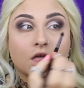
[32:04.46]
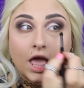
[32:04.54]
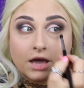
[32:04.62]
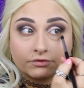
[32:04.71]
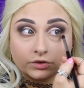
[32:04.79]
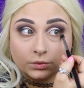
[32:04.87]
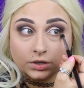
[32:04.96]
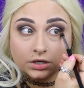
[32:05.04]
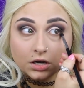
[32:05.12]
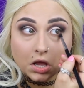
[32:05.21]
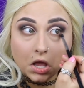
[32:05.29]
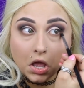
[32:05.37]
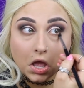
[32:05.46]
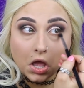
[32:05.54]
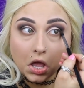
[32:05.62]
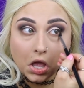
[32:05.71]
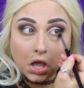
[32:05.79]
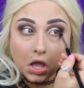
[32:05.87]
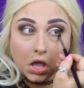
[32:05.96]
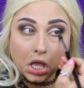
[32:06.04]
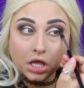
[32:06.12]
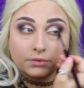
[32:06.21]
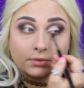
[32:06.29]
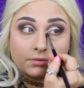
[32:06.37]
Everyone.
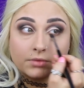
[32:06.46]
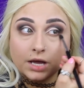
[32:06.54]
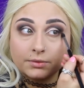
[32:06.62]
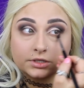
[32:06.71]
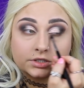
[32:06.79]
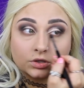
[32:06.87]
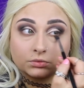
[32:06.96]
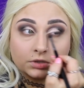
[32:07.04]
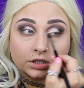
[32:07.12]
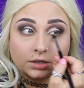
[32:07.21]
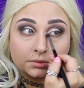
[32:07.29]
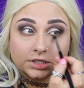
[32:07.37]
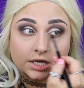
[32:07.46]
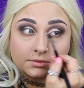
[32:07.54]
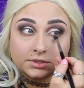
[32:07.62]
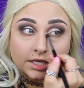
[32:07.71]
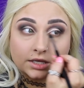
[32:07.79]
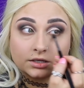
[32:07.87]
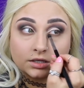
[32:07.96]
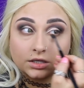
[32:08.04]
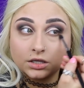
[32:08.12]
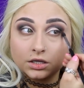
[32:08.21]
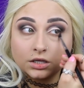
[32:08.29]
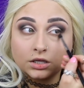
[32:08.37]
And my mom has told me a couple times that
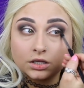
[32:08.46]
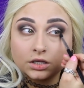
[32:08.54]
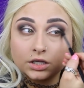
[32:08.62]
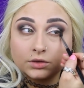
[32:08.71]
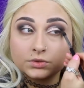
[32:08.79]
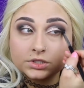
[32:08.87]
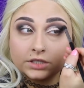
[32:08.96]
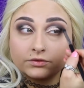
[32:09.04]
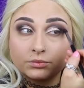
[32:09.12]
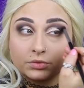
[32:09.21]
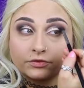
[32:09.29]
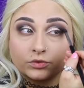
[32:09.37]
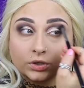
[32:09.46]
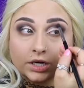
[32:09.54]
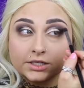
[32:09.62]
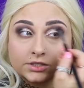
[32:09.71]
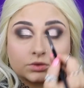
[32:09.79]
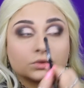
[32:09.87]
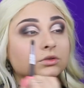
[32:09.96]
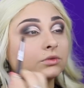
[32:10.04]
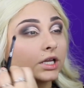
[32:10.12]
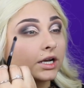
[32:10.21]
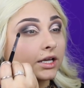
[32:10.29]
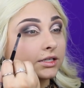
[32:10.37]
it was even before high school
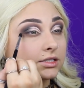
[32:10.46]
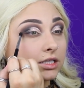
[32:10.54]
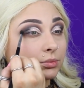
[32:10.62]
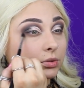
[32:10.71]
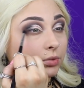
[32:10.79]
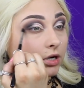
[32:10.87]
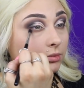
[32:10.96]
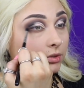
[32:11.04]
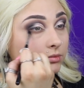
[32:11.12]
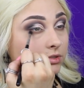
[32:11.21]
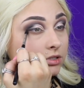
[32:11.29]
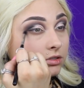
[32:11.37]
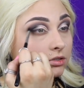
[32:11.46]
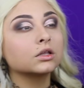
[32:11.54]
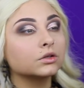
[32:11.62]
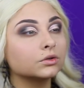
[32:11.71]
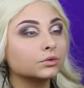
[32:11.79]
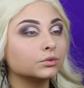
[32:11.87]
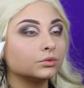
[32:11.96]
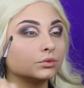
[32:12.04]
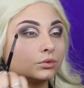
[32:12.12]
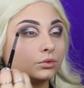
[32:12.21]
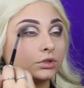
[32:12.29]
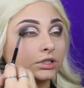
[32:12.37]
that I had sleeping problems.
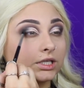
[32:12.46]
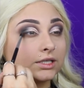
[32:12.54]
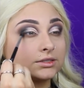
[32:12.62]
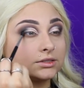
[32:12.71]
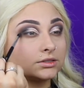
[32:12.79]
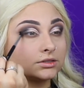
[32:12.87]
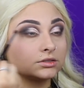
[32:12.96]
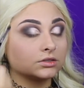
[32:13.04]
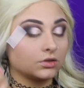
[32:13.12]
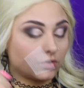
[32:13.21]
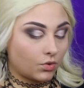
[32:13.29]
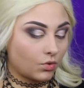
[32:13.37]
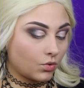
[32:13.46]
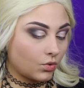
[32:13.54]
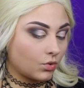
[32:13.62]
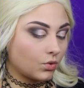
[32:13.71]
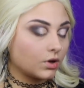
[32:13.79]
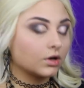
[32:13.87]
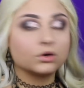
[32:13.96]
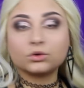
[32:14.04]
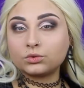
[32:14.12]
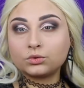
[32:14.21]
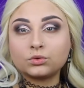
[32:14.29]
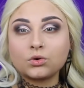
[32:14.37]
Ooh, yes. Ooh,
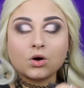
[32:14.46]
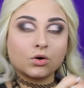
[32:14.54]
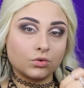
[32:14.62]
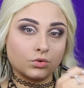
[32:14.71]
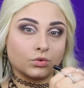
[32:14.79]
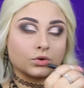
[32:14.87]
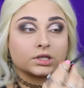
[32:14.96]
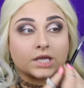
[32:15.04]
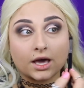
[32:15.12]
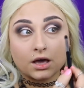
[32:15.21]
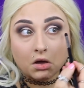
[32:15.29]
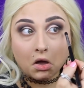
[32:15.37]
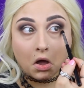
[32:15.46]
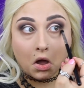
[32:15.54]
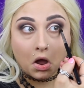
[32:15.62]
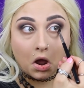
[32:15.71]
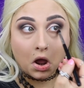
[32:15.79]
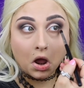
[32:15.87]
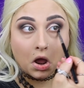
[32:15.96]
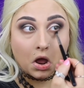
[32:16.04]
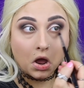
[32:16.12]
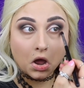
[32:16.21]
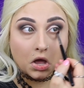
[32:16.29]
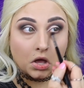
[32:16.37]
ooh, ooh. Yeah.
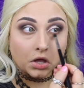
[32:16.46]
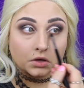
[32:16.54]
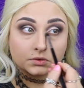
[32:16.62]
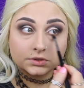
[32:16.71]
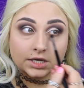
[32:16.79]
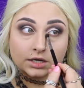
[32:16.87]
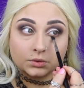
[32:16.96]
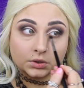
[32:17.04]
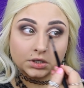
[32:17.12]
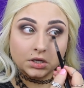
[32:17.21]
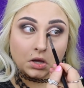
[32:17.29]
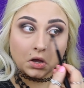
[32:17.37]
That was awkward.